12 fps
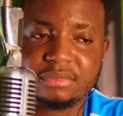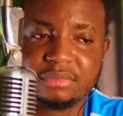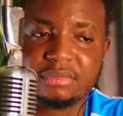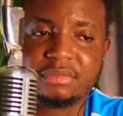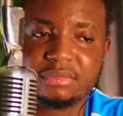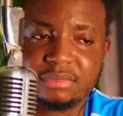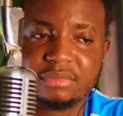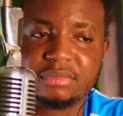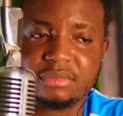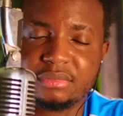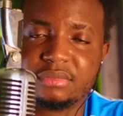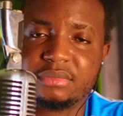
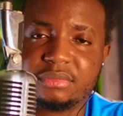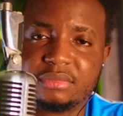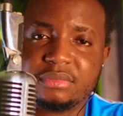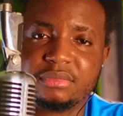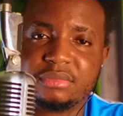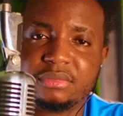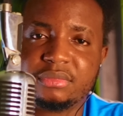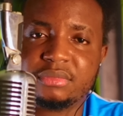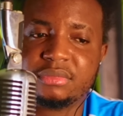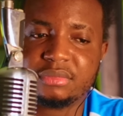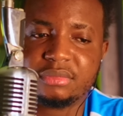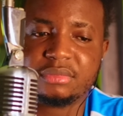
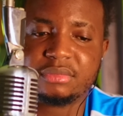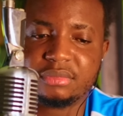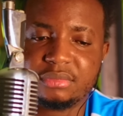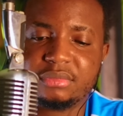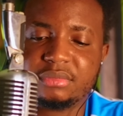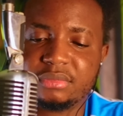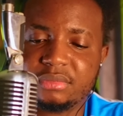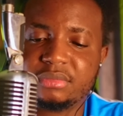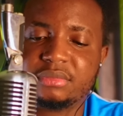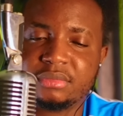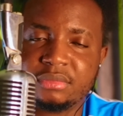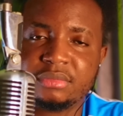
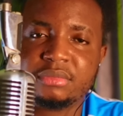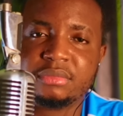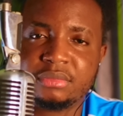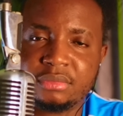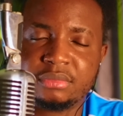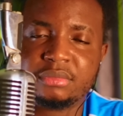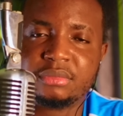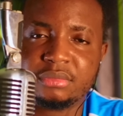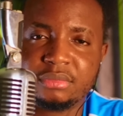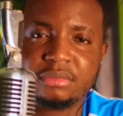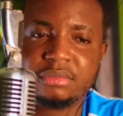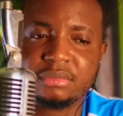
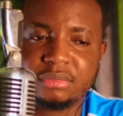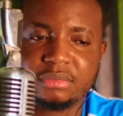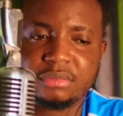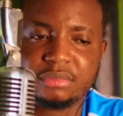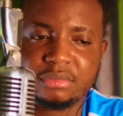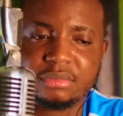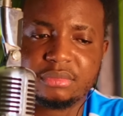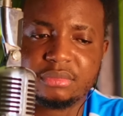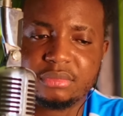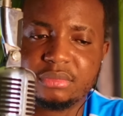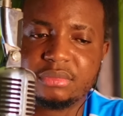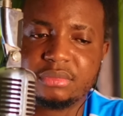
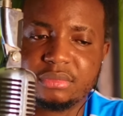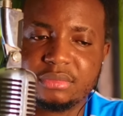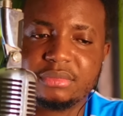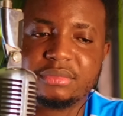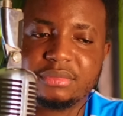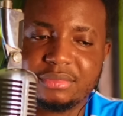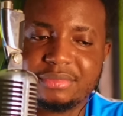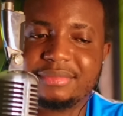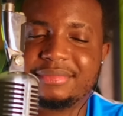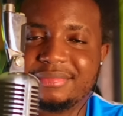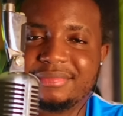[no speech]